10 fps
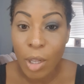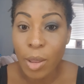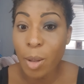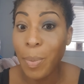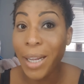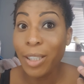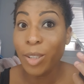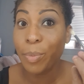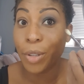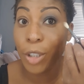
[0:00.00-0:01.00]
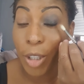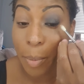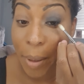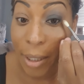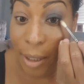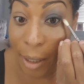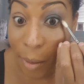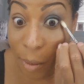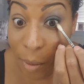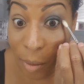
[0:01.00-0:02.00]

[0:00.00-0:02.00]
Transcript: the blending brush and blend out.